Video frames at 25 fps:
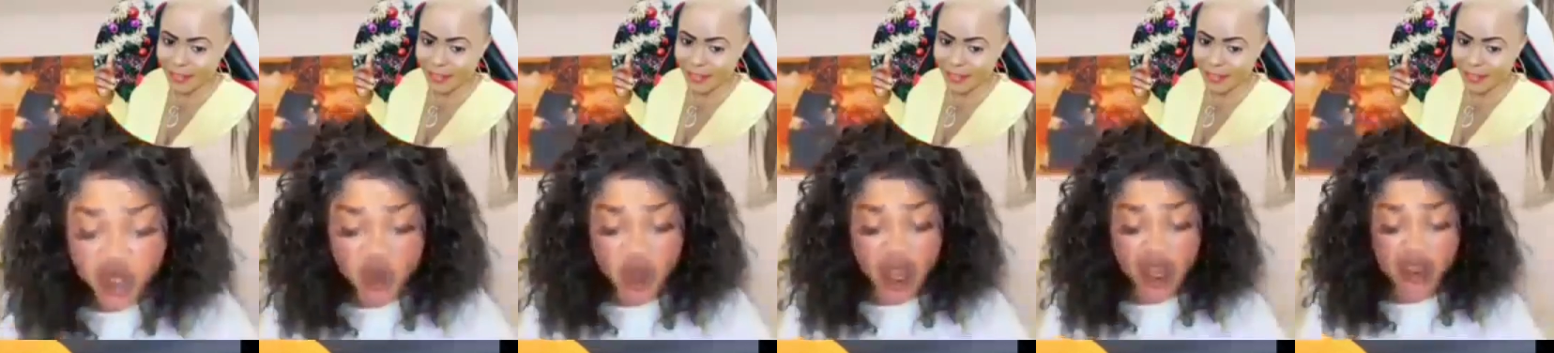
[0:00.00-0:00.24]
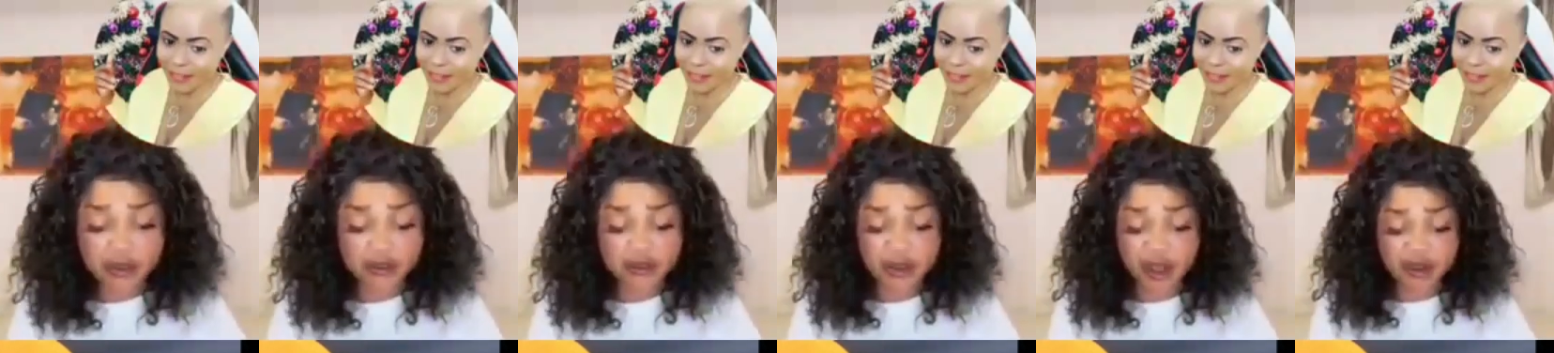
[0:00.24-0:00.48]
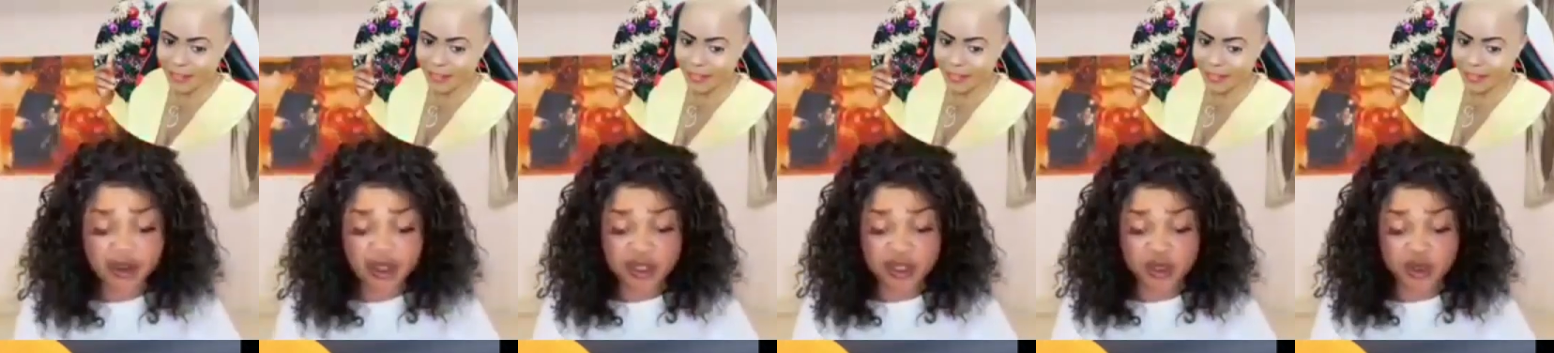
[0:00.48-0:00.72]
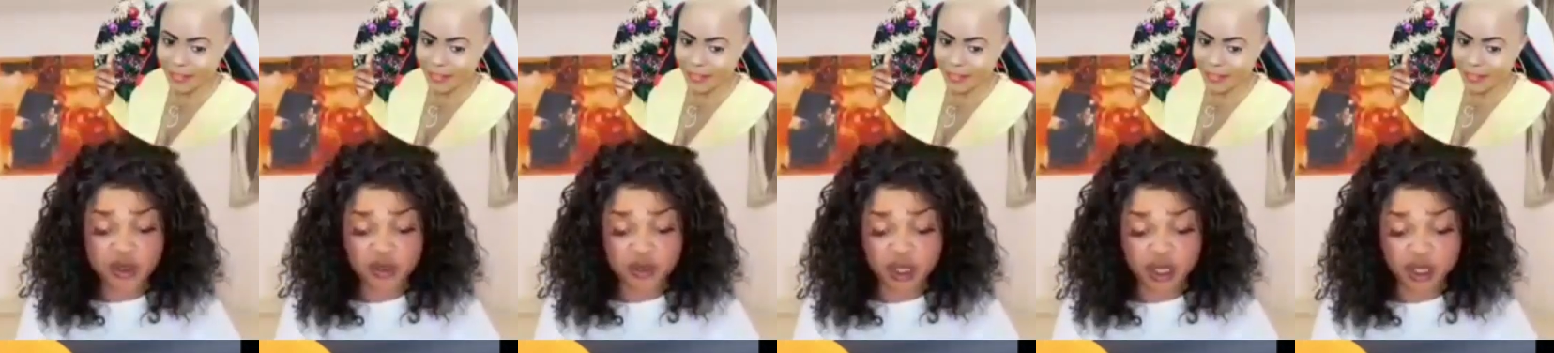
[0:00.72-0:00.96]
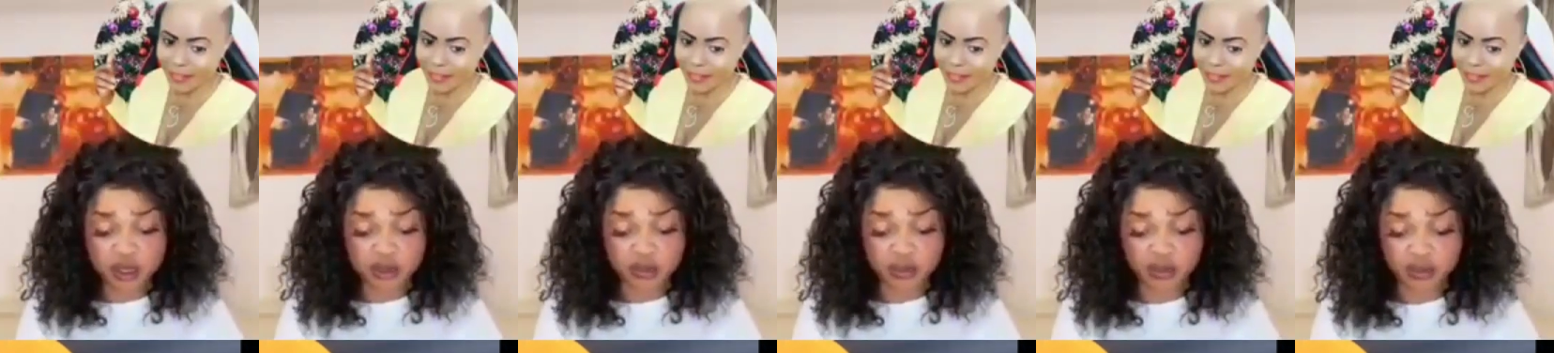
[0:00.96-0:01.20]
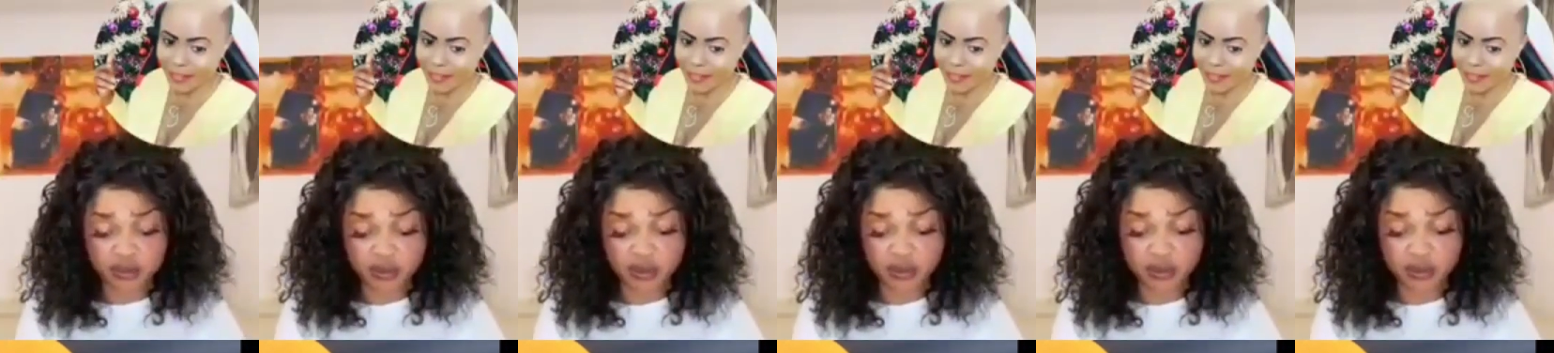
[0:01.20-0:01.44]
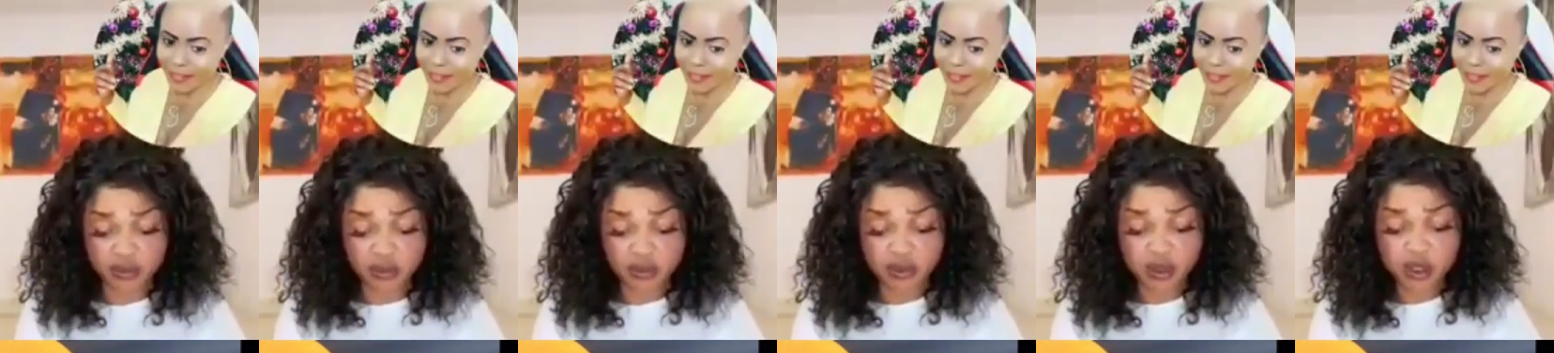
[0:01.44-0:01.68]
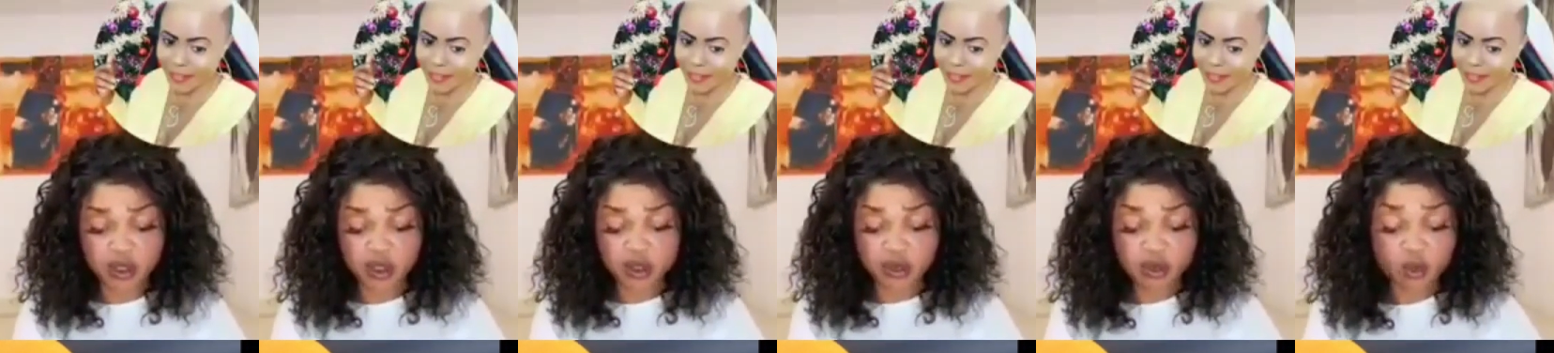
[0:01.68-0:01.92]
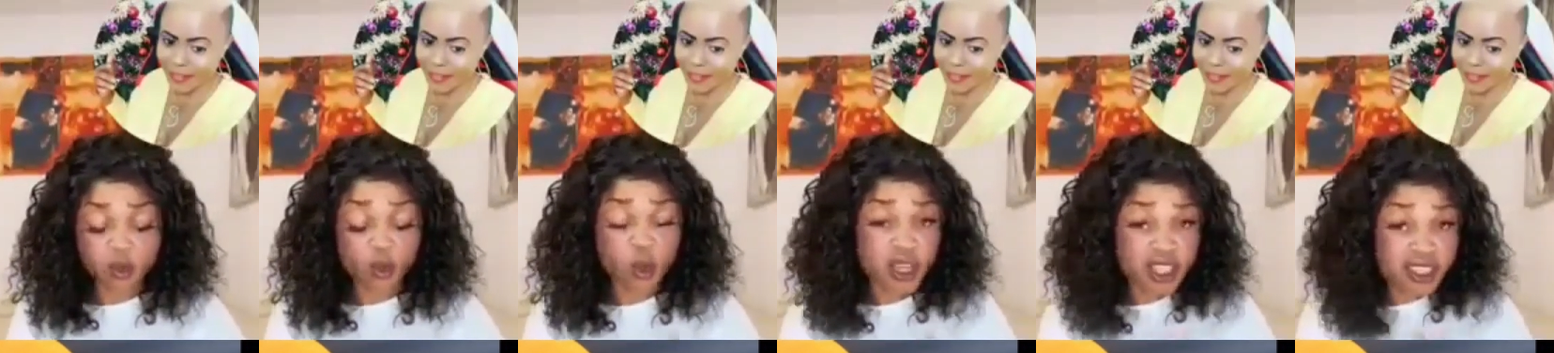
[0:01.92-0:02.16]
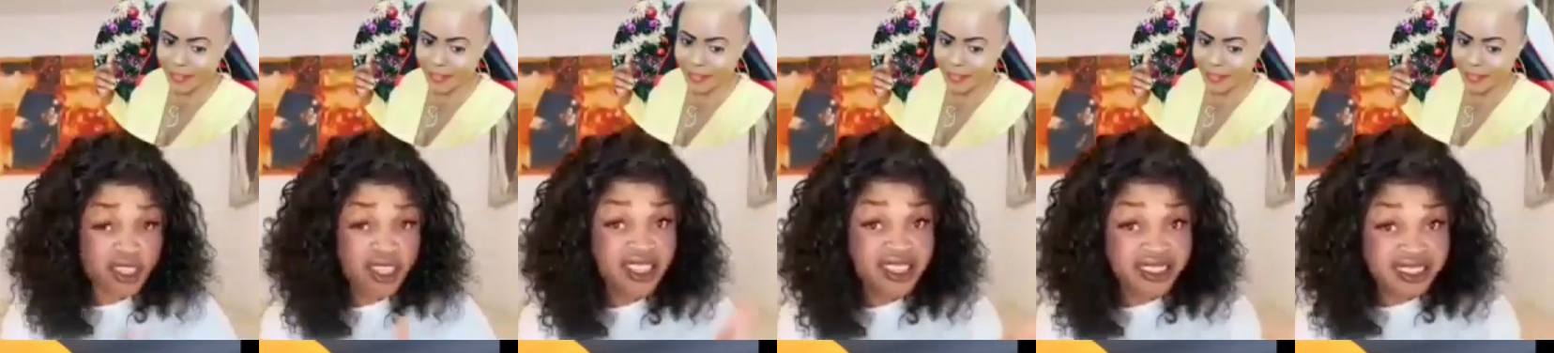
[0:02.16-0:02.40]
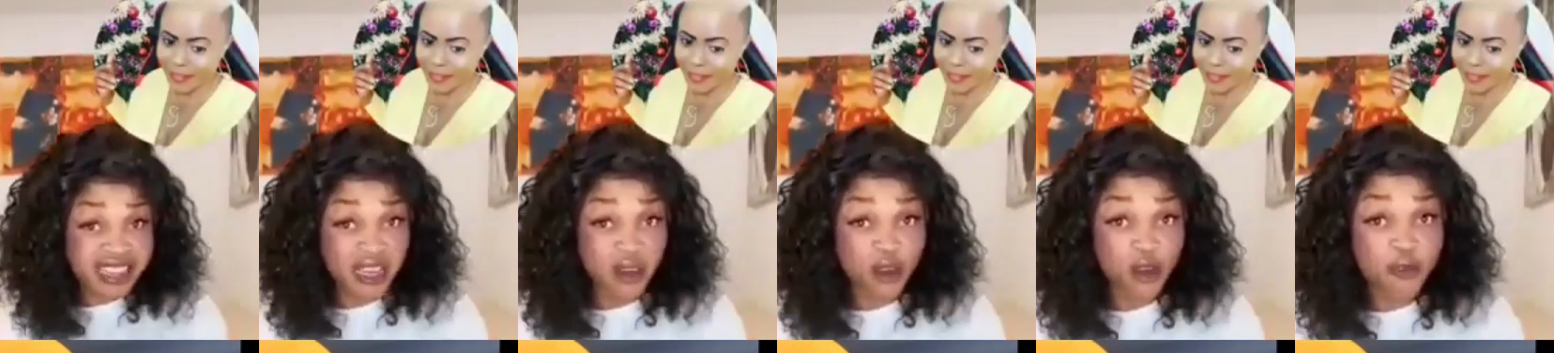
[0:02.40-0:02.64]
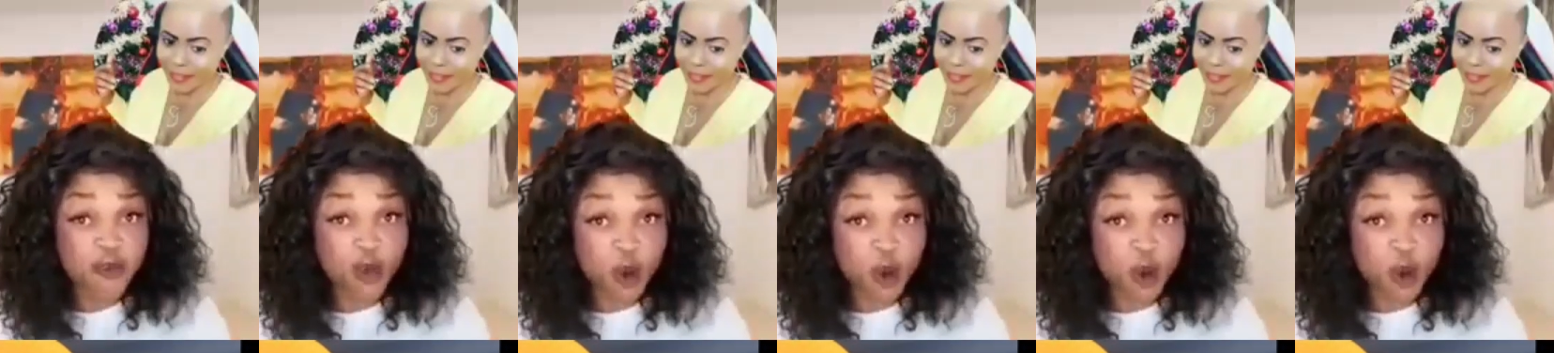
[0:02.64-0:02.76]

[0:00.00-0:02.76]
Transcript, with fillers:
Speaker 1: you are referring to me. With this kind of